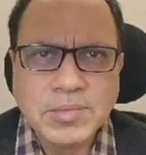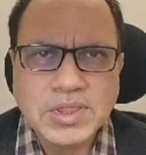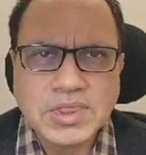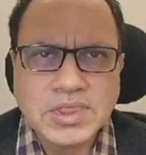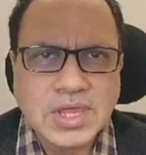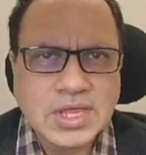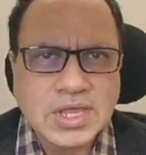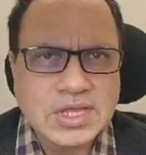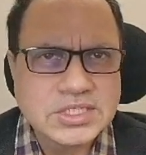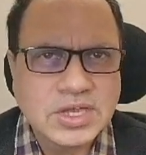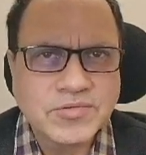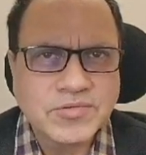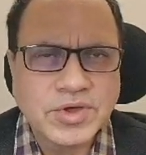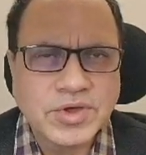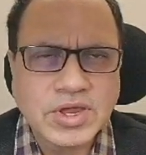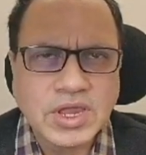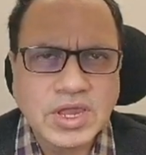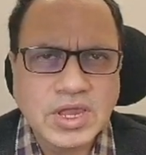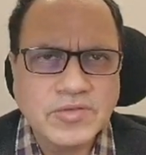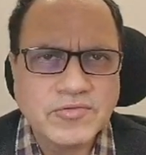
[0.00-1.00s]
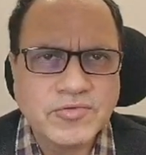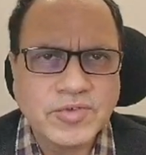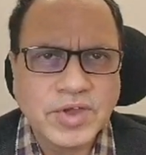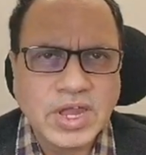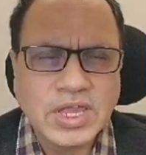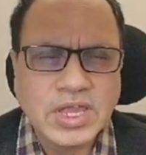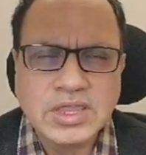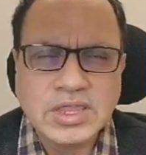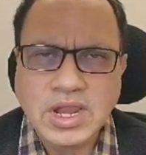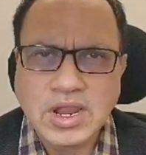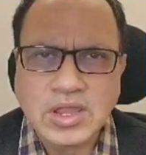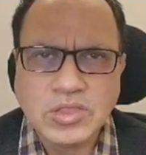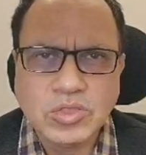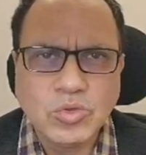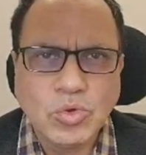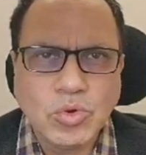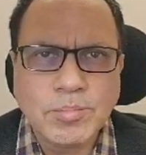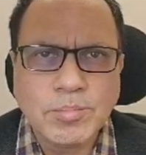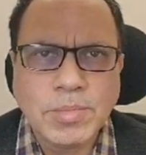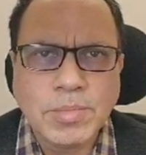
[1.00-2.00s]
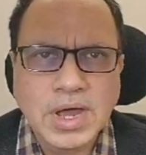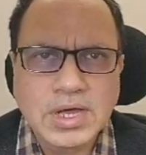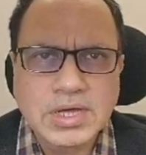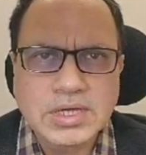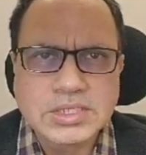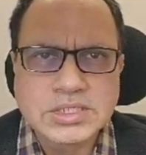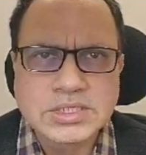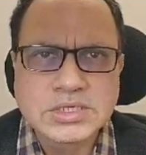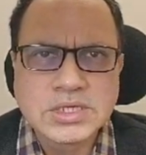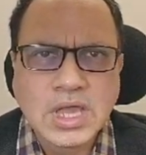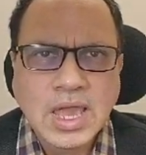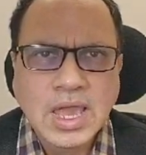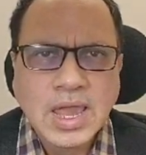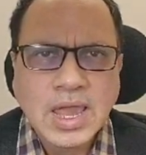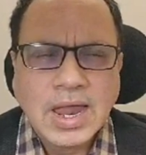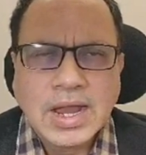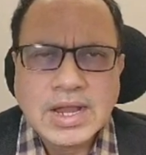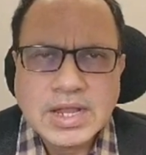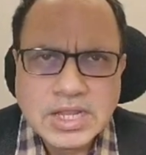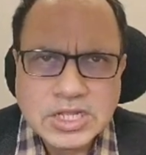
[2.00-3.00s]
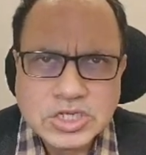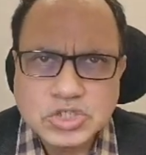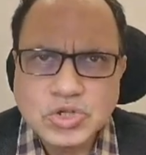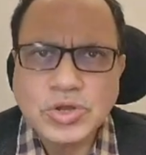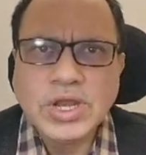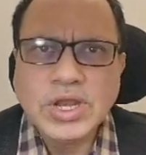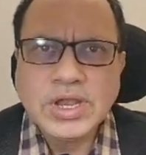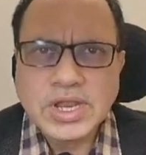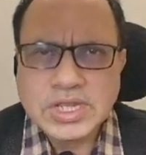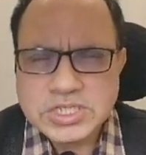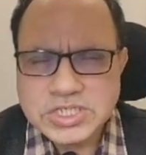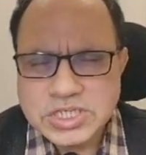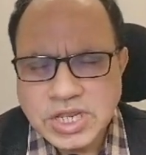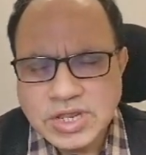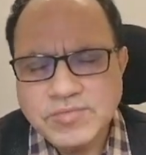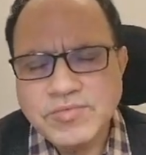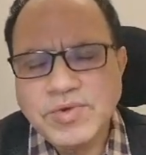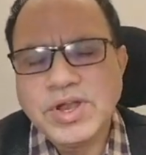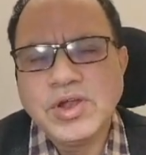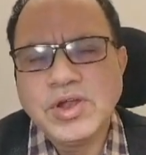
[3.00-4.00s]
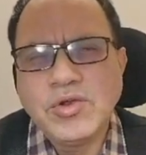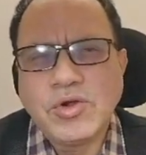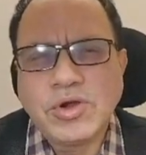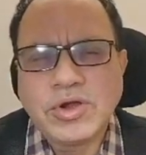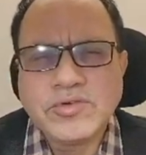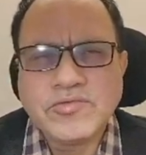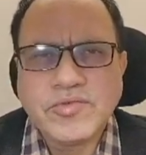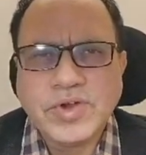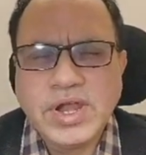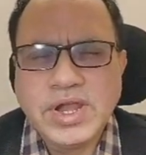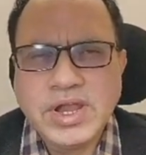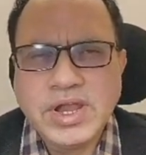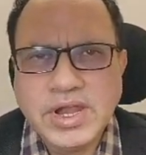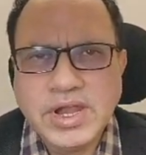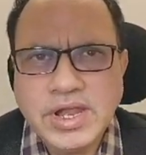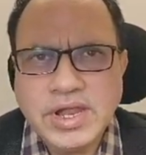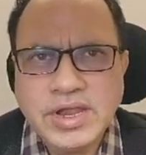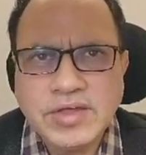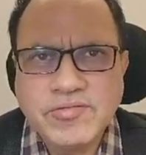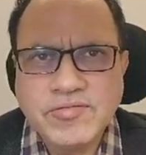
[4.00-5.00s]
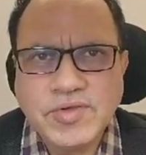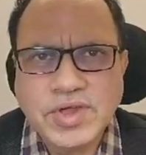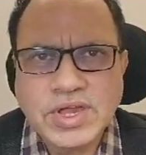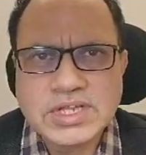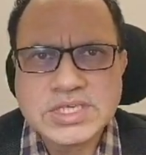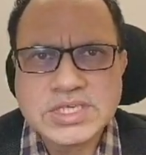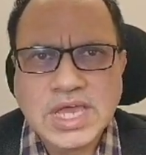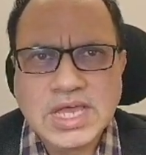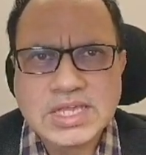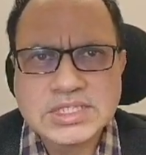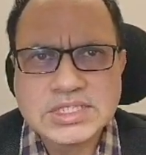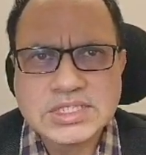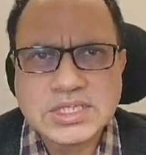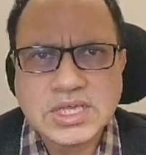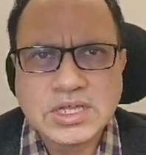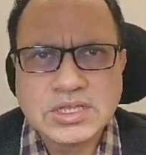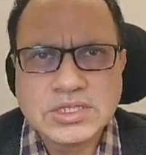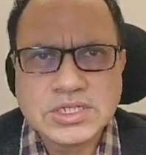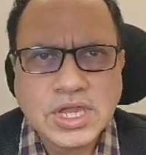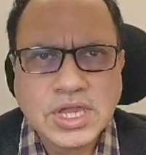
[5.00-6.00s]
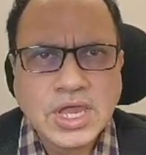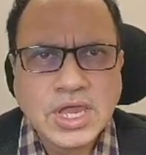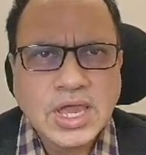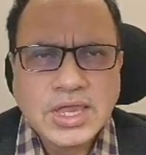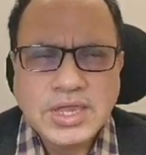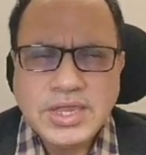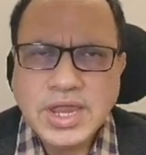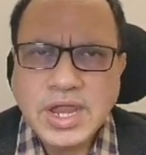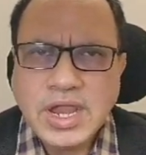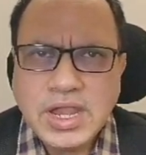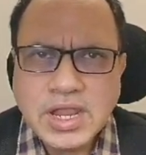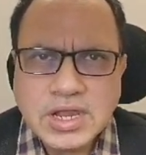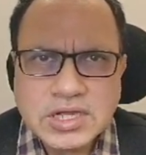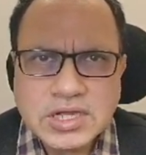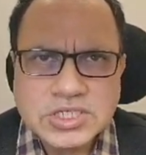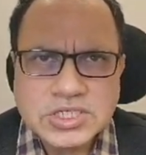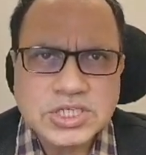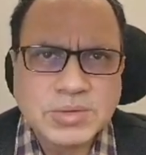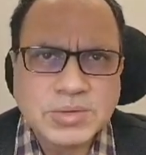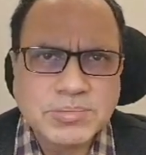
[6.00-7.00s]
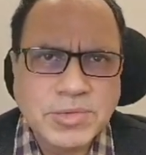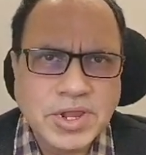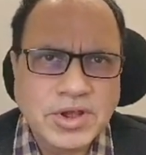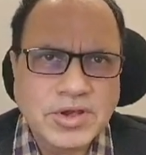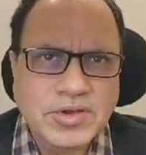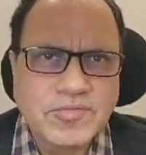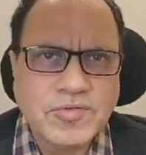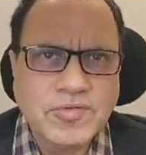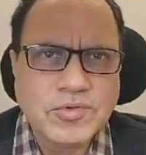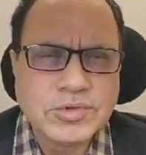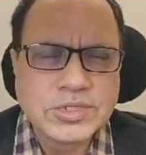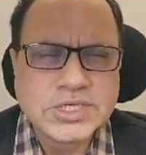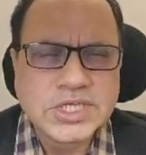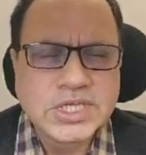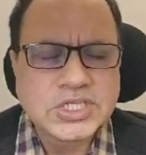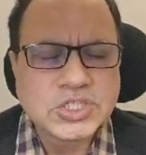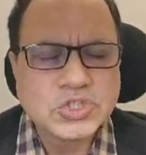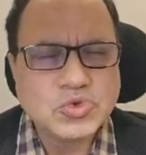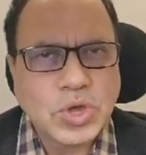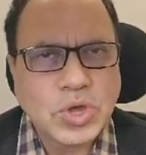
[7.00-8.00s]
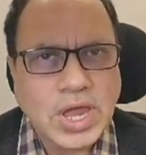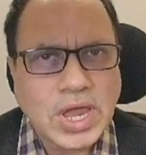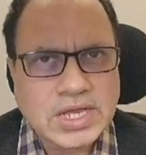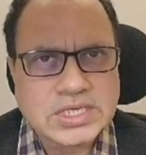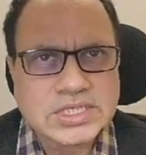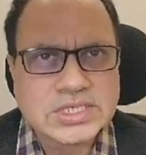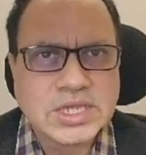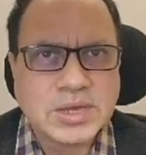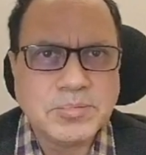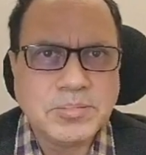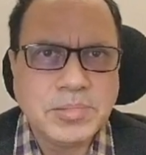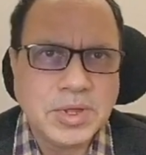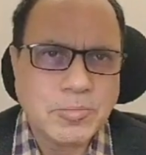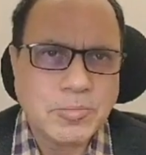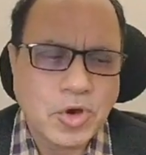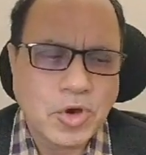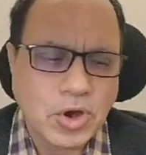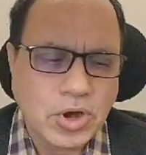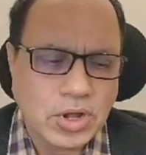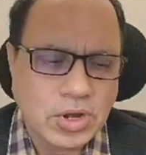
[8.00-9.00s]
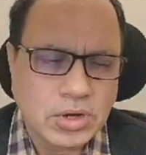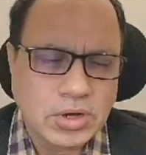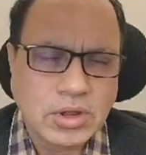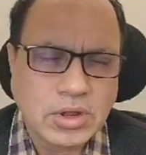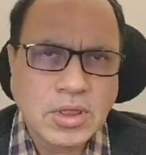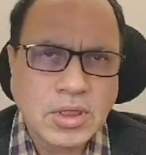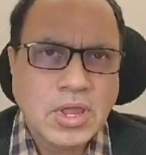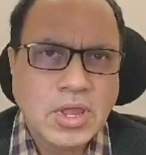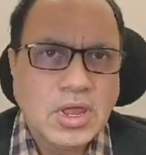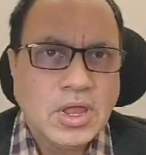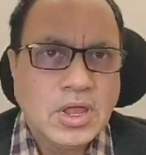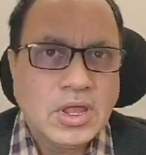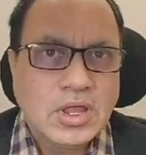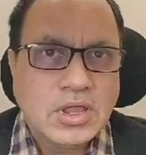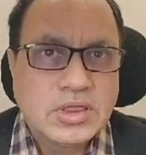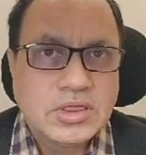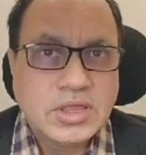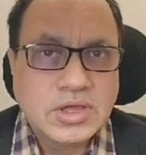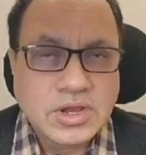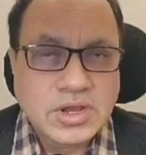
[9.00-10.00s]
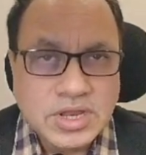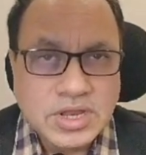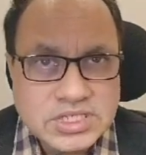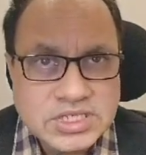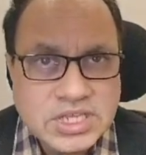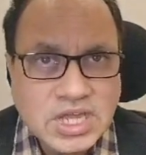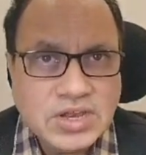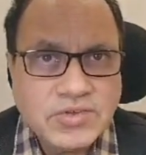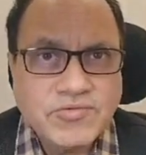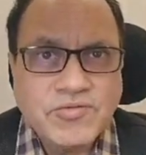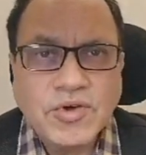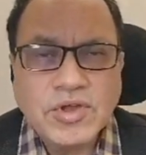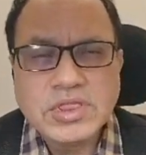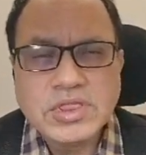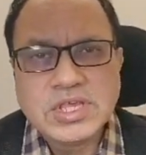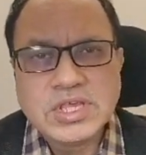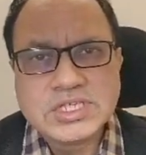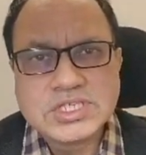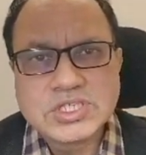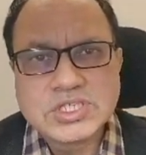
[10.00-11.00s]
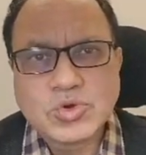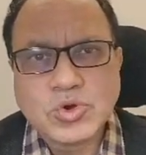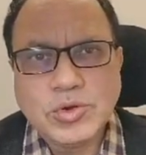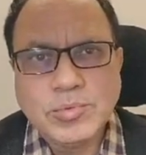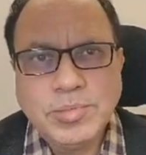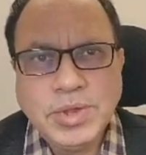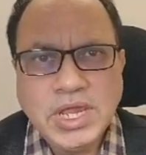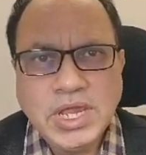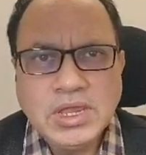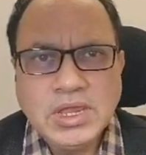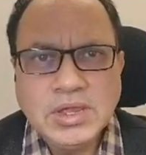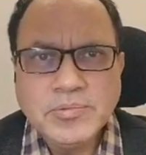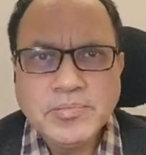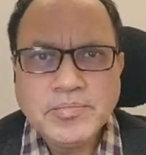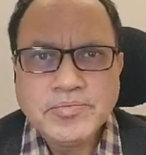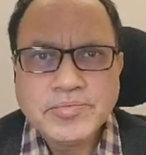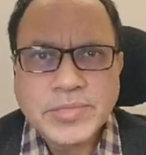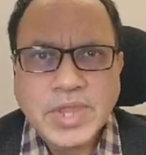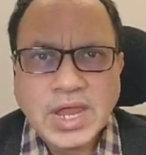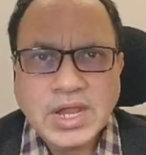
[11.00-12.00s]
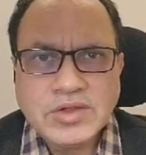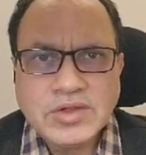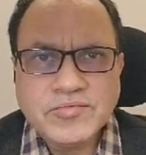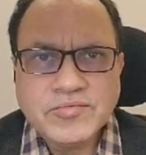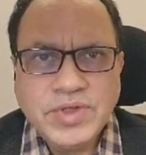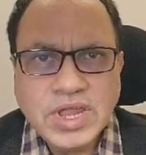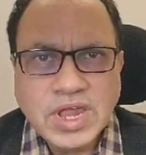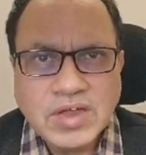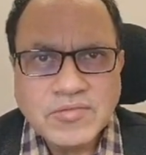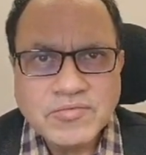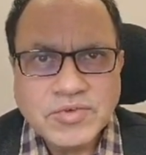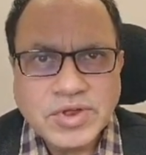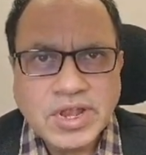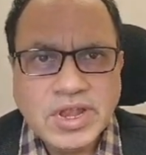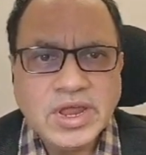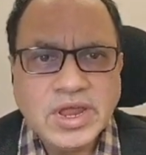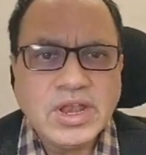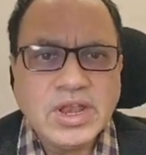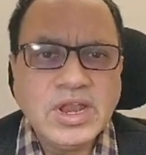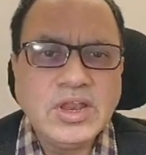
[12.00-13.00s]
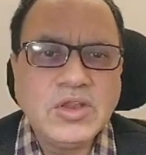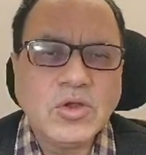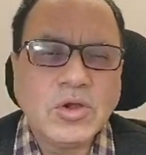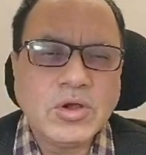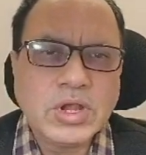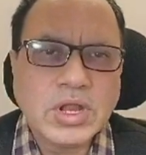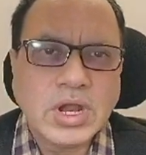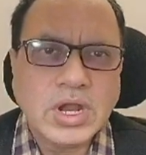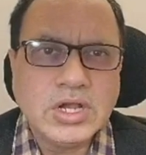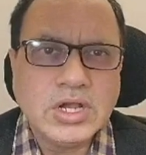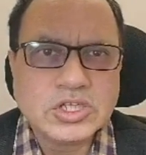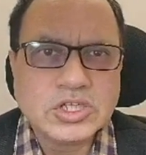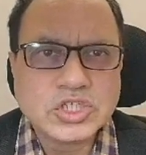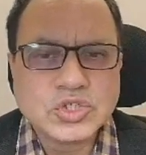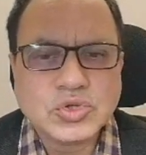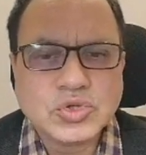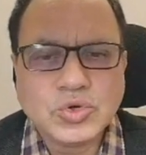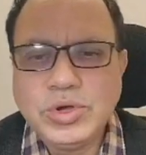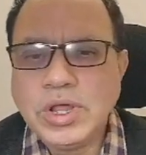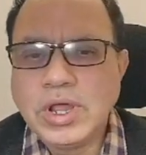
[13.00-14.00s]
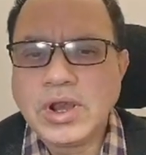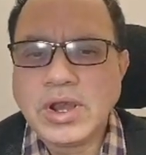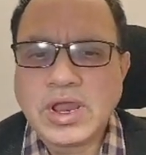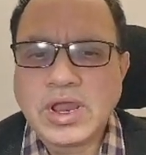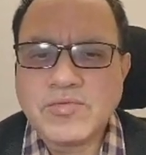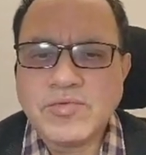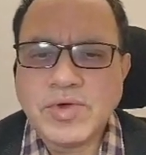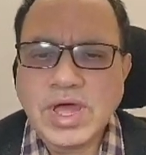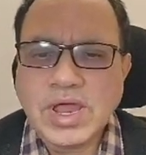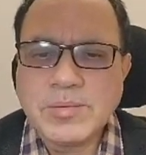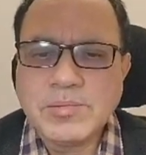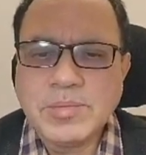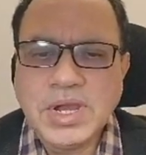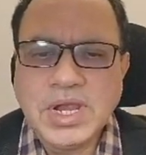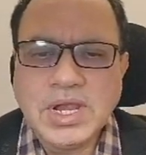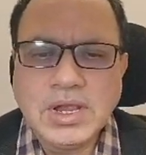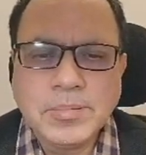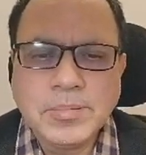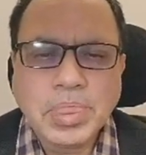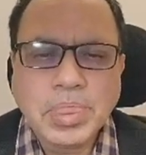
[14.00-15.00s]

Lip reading: Things are working fine, there are no bugs. At least during testing we did not find any defects as such, yet the customer refuses to accept the product. The reason for this could be that we have clearly not understood the requirement.